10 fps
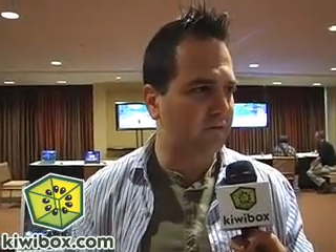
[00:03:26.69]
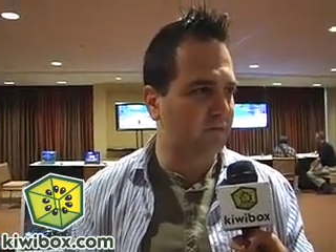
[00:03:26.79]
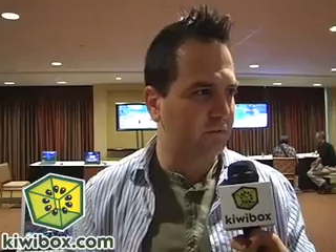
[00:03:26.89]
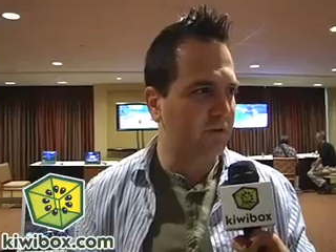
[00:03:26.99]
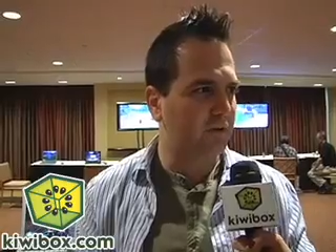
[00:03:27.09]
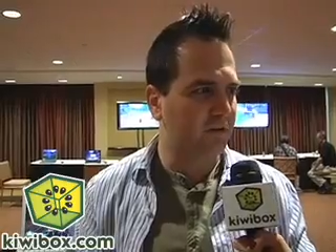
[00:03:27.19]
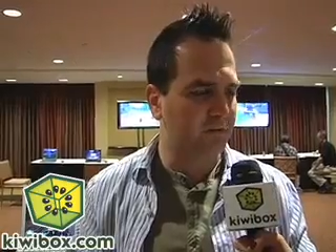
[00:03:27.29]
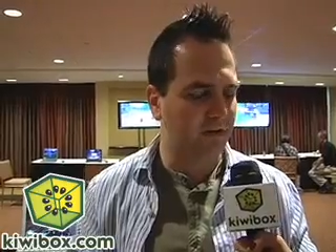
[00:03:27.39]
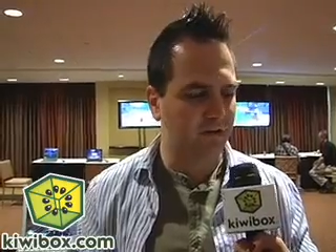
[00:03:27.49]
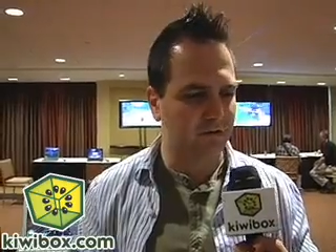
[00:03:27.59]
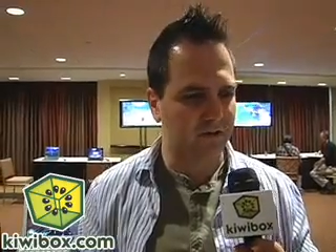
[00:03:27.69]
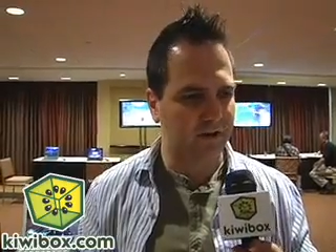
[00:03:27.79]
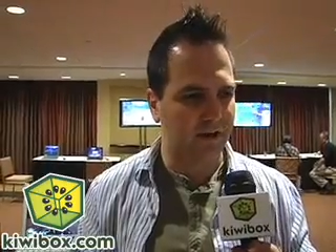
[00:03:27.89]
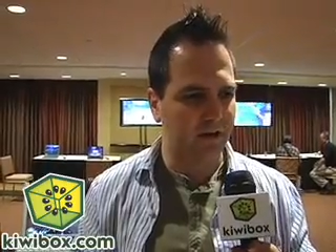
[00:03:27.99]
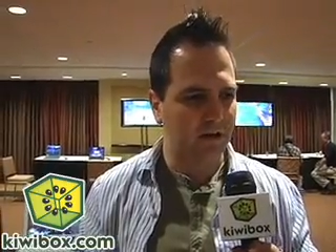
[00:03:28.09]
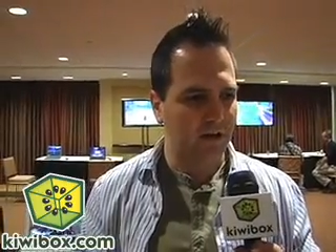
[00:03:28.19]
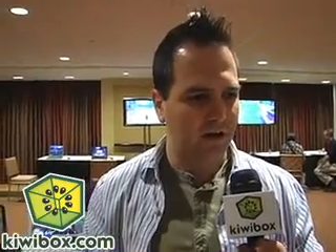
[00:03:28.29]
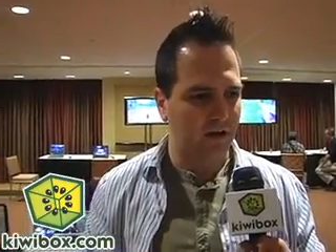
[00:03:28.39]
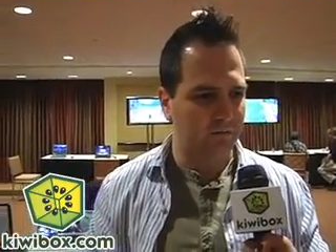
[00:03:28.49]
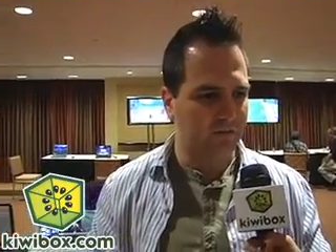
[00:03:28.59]
We go a little bit lower than that,
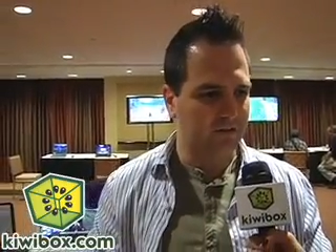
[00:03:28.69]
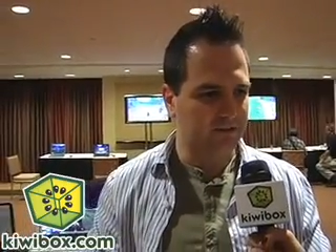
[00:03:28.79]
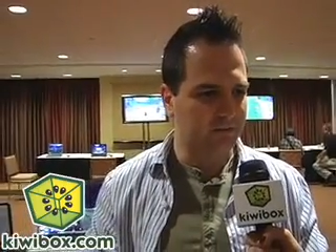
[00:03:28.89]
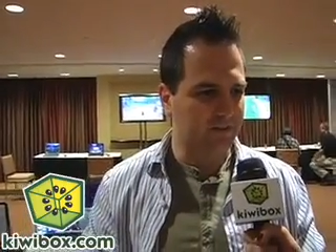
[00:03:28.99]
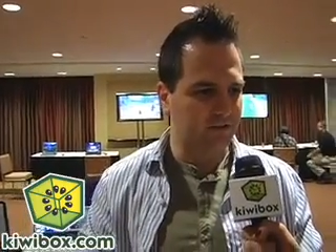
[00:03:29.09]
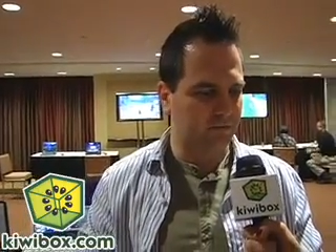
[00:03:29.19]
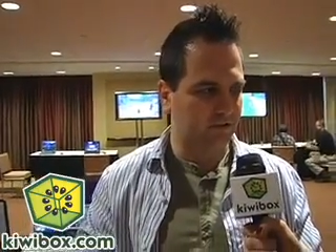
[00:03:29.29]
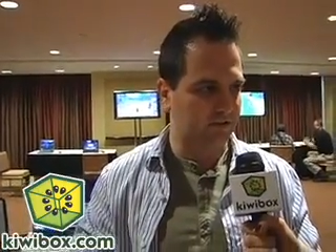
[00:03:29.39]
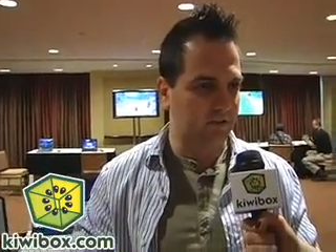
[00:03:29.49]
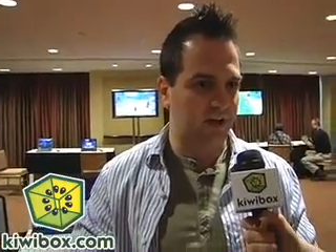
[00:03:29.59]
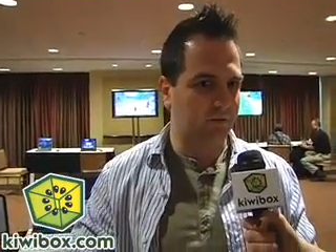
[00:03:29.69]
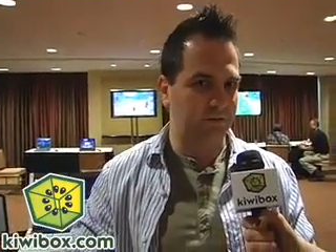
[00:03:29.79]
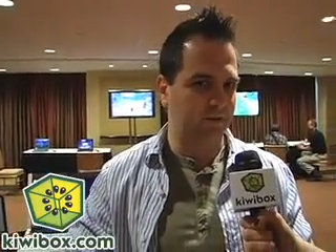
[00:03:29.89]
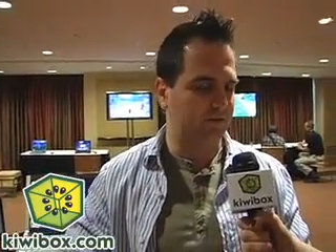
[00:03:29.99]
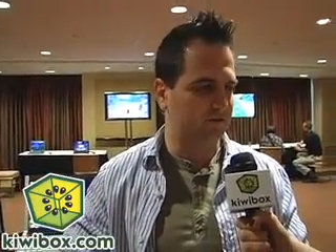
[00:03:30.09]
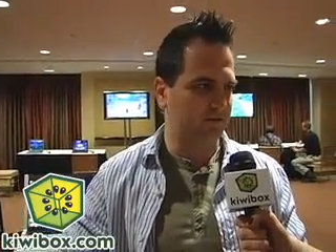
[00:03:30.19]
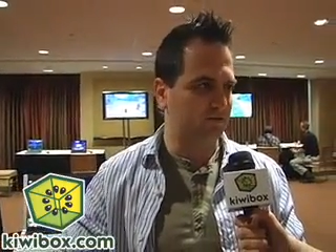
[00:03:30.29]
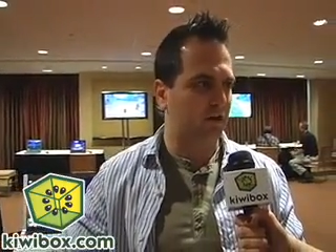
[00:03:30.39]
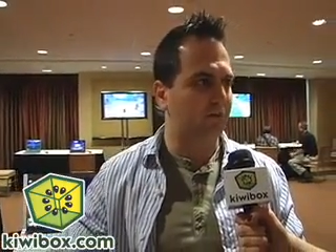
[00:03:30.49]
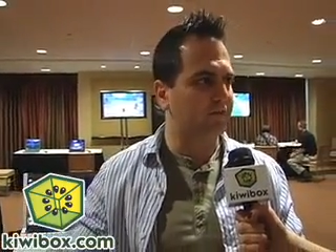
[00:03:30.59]
but the spectrum on the top end
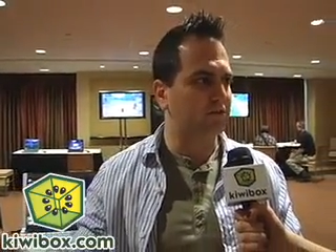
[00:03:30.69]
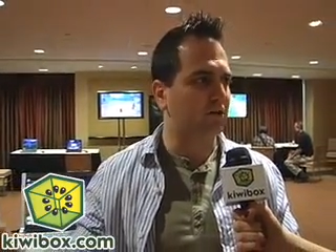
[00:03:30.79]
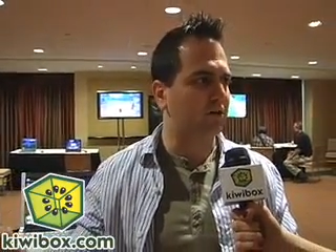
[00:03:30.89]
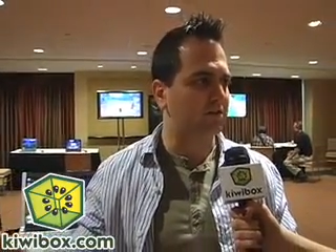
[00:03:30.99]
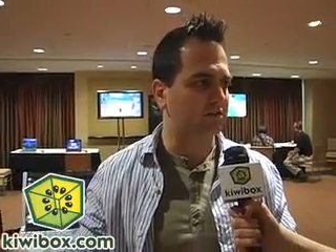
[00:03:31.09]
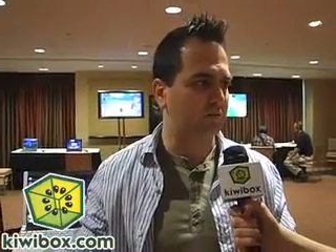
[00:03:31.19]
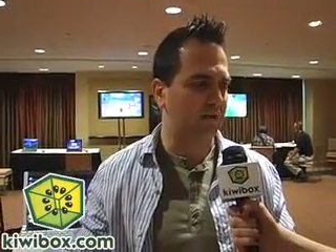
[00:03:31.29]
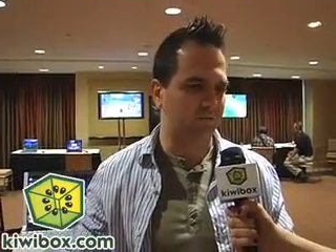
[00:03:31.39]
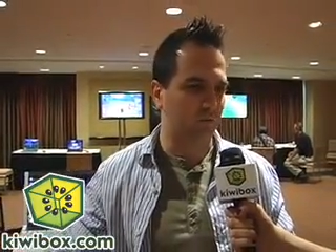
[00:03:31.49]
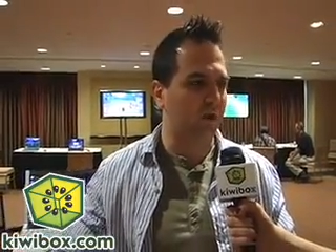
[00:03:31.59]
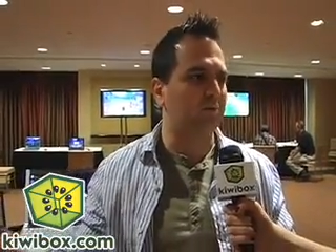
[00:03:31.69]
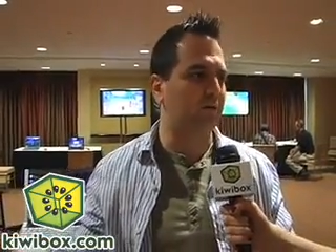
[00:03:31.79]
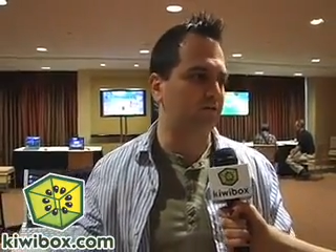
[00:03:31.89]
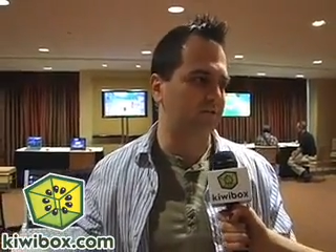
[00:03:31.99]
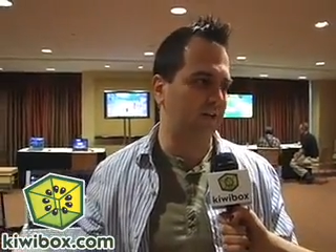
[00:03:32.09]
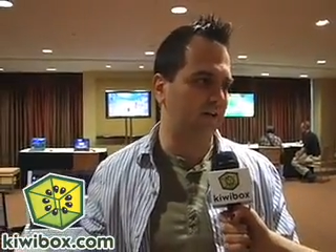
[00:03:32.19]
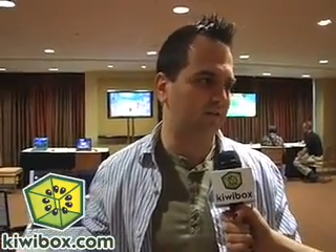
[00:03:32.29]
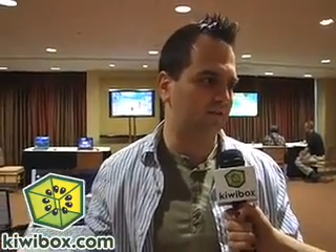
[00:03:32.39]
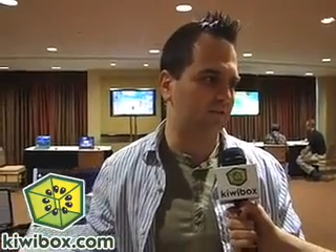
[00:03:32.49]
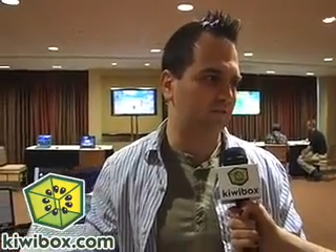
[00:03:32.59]
is off the charts. We have grandmothers now
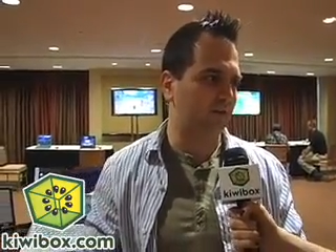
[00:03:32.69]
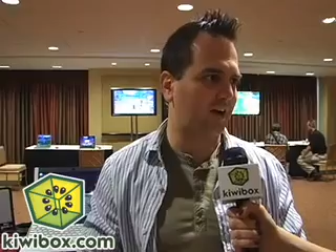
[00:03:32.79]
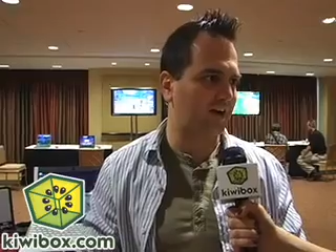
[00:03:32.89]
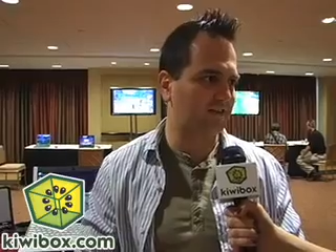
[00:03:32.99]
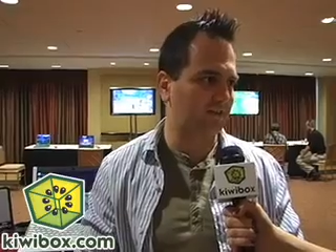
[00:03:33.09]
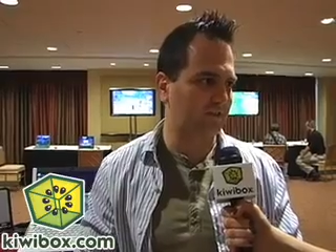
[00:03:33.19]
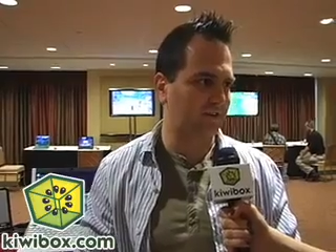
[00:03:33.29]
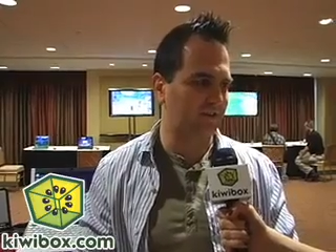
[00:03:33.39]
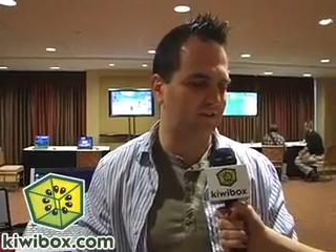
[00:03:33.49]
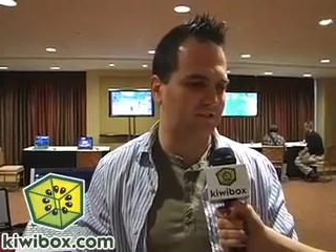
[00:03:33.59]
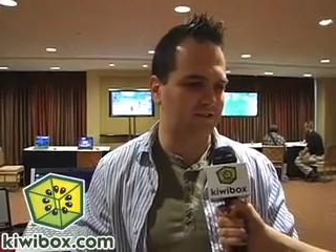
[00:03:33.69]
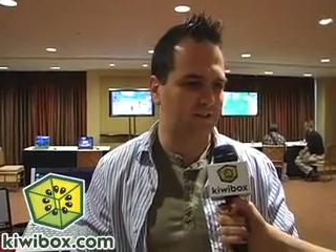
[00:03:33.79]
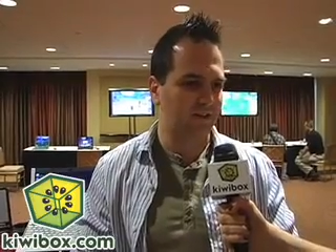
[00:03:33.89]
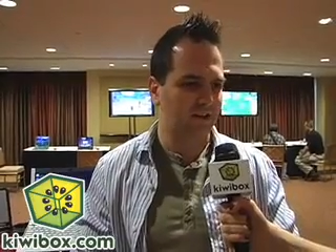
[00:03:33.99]
that are some of our highest level characters.